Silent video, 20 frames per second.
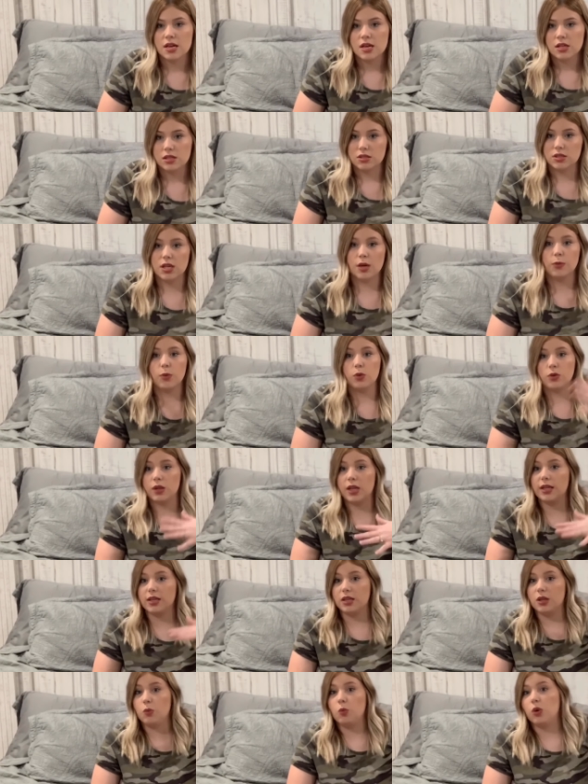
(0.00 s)
Double like
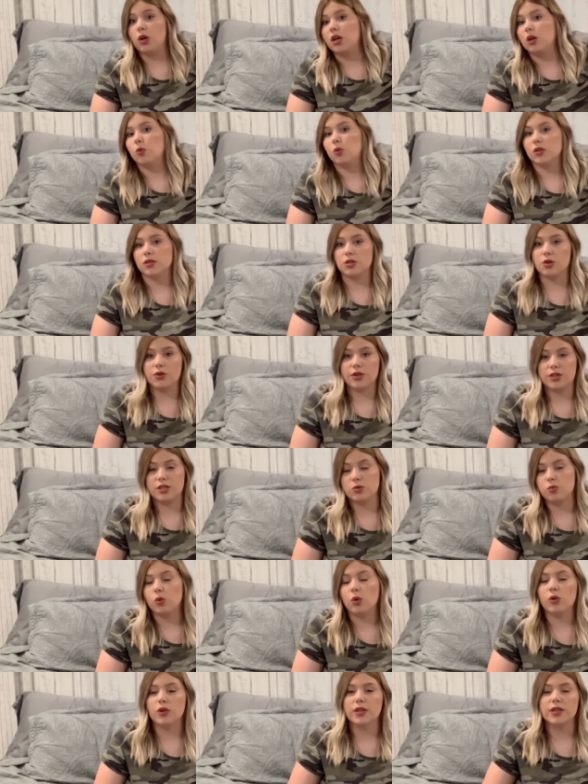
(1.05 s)
than what it was already
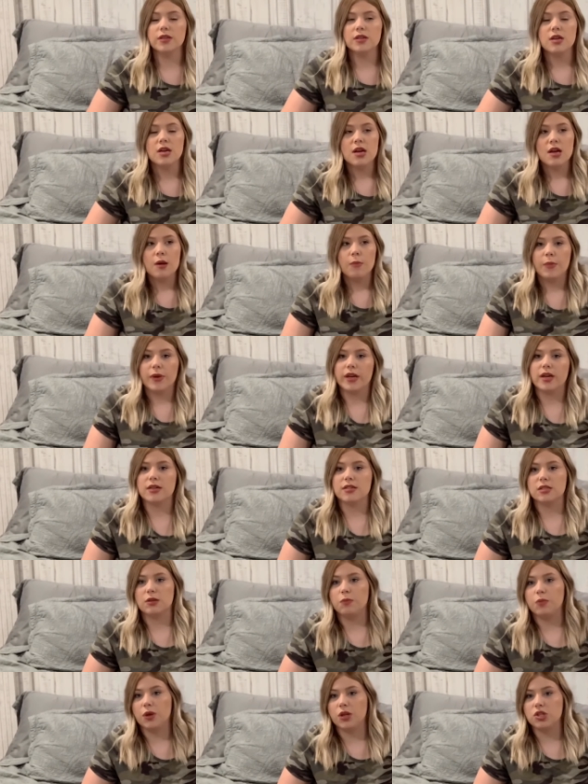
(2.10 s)
swollen because the
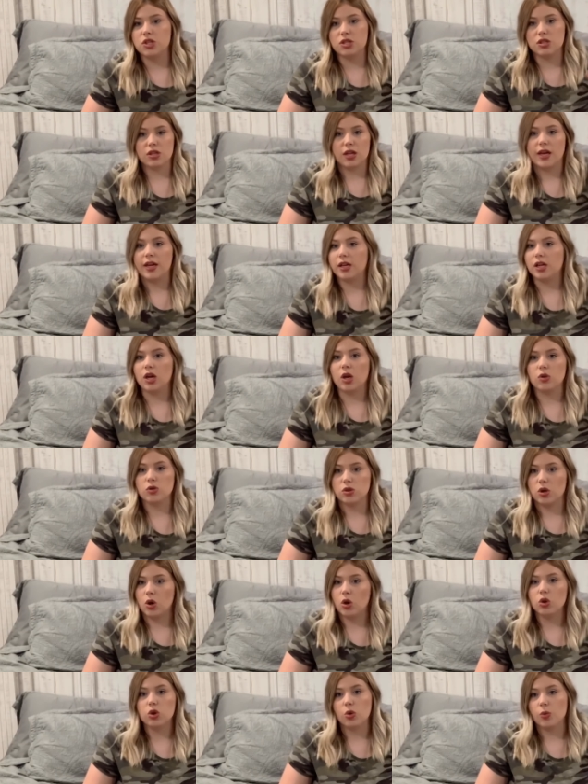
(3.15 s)
blood just like goes
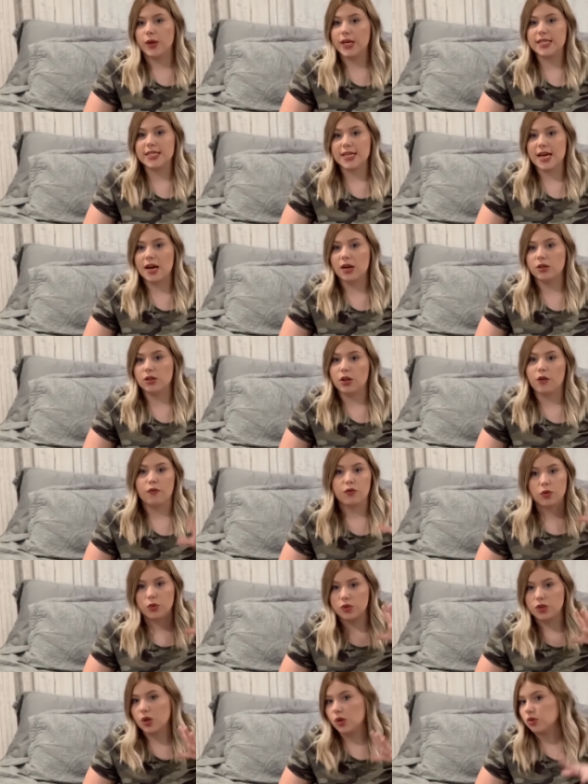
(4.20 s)
all the way down and the
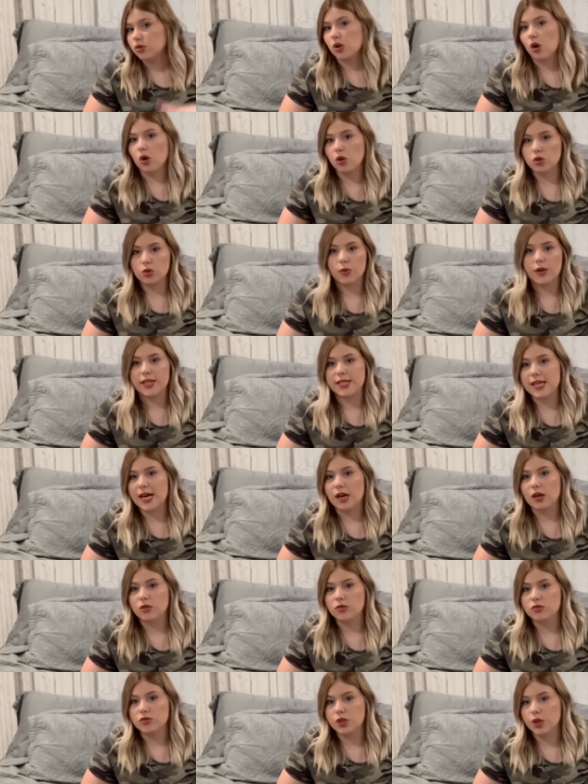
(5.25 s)
fluid goes all the way
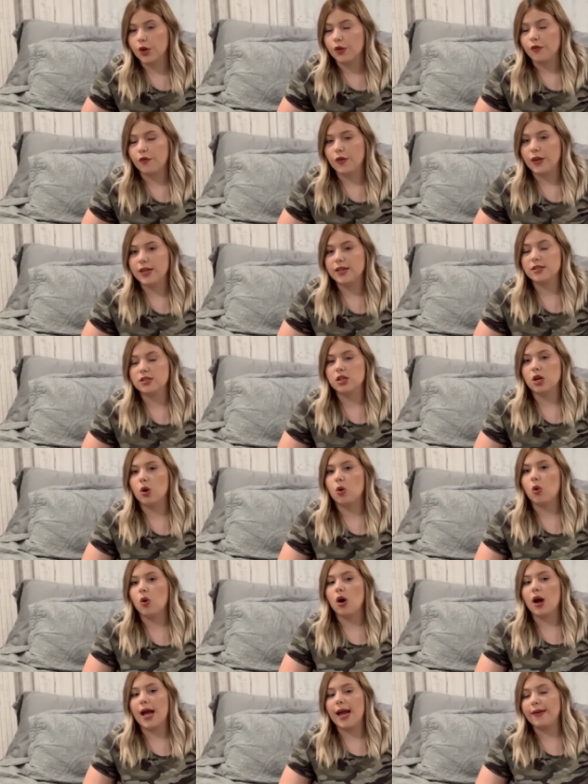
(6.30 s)
down to your feet. So
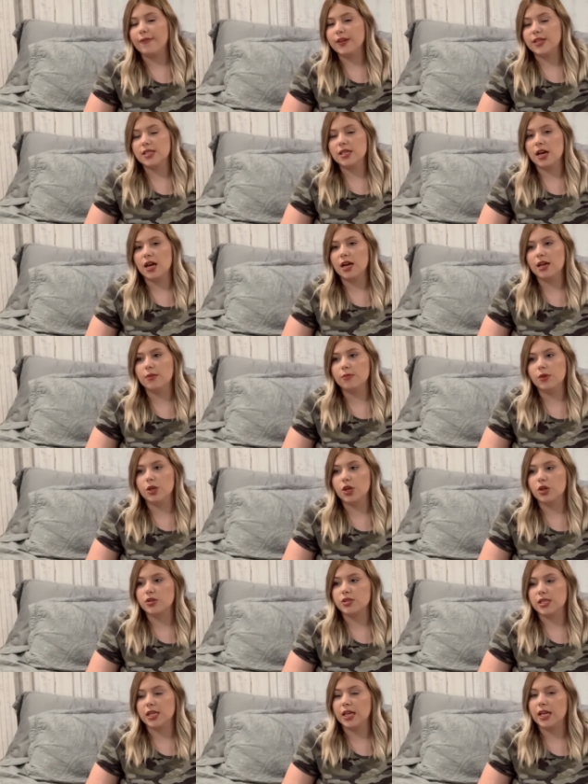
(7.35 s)
every time you're
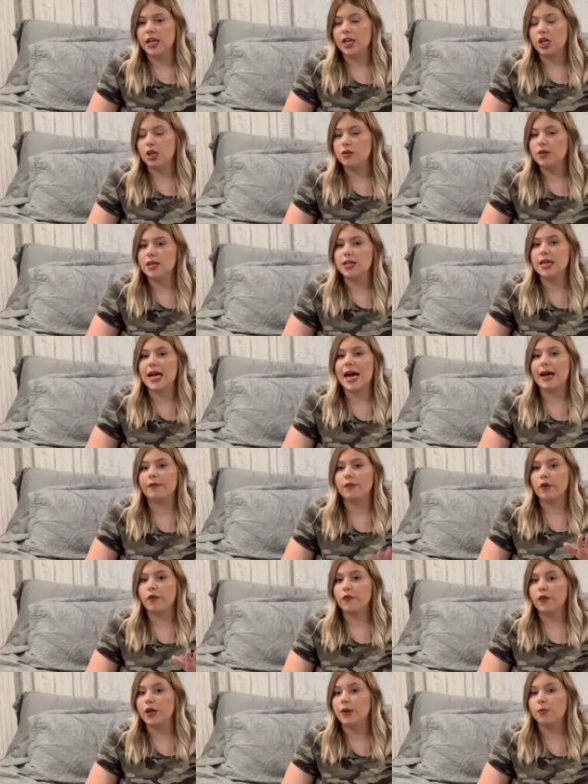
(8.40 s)
sitting, you need to have your
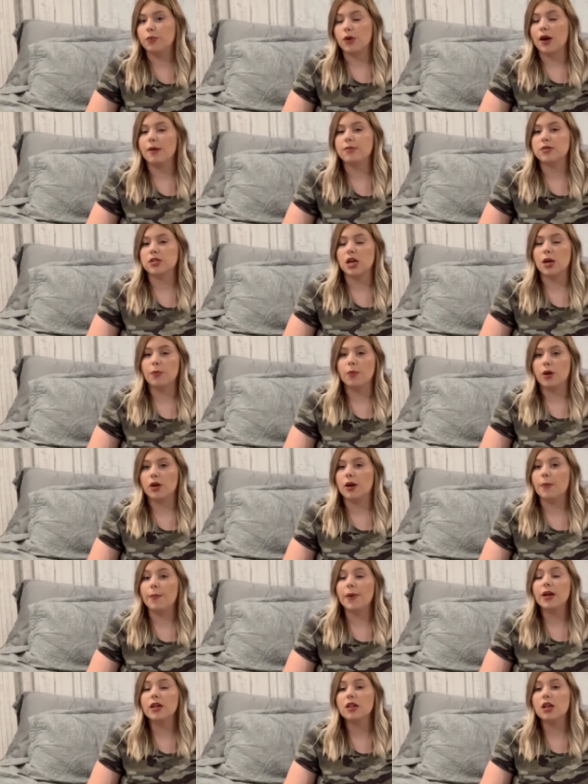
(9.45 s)
feet propped up on a
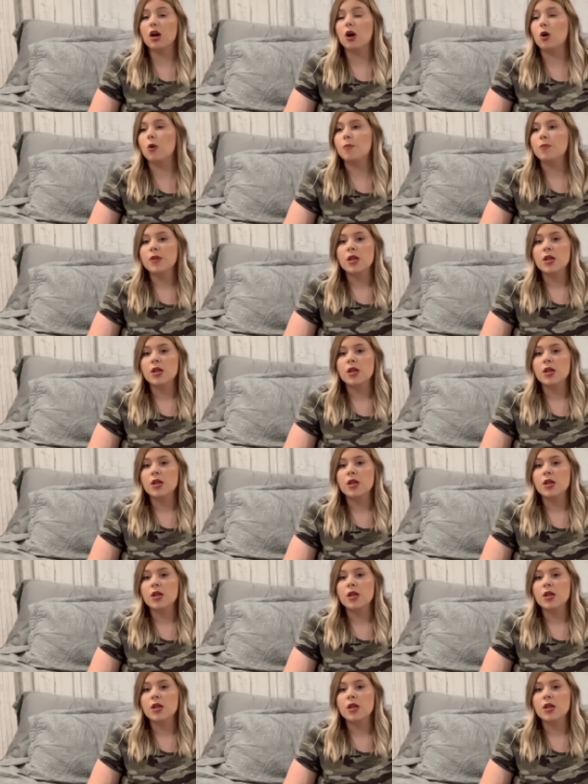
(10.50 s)
pillow,